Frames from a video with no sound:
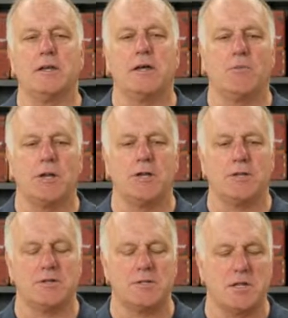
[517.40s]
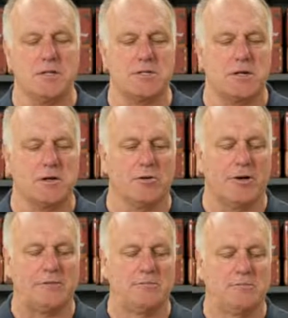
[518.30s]
wanted to sell us
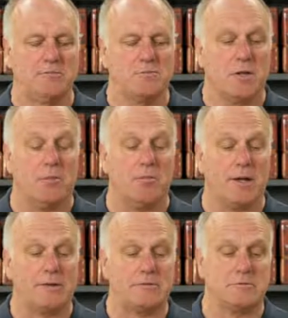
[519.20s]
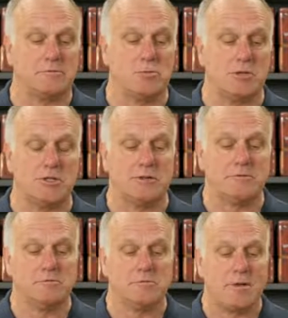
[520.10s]
their nutmeg, which
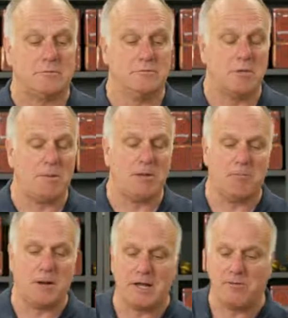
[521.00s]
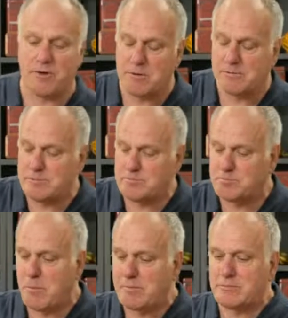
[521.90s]
maybe I'll buy it from
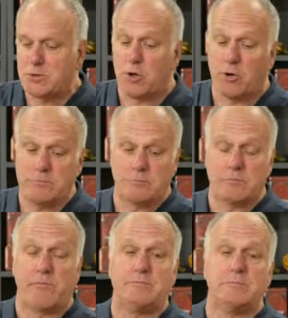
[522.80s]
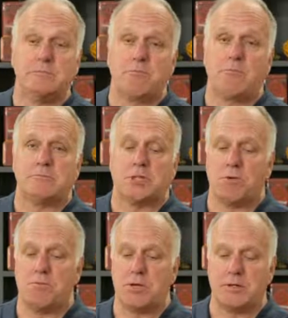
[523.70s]
her. So that
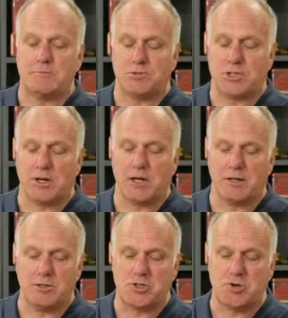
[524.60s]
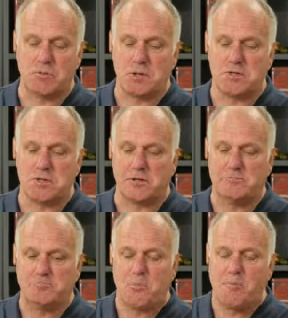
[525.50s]
would be good. Sorry, I had a little chewy piece there.
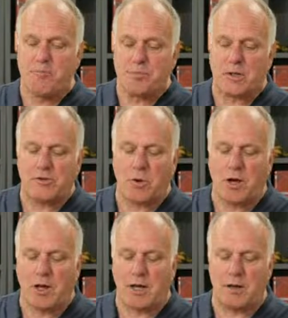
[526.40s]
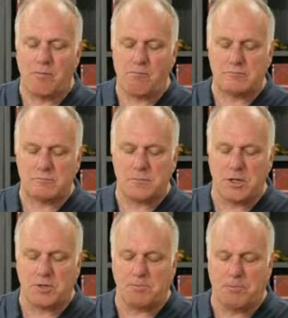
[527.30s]
So,
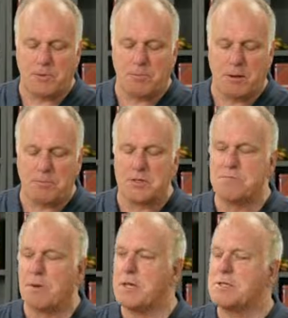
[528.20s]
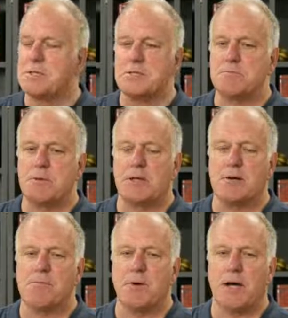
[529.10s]
the pumpkin spice has
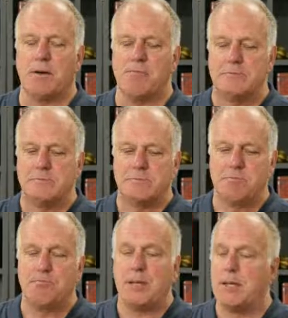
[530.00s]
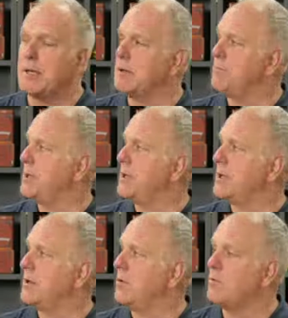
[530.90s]
become big and
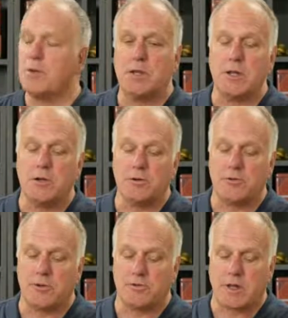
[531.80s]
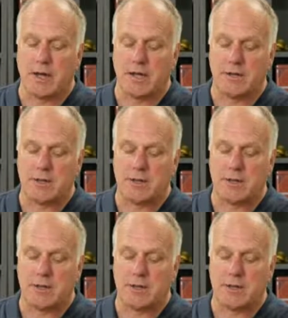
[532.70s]
big over the years. It's got,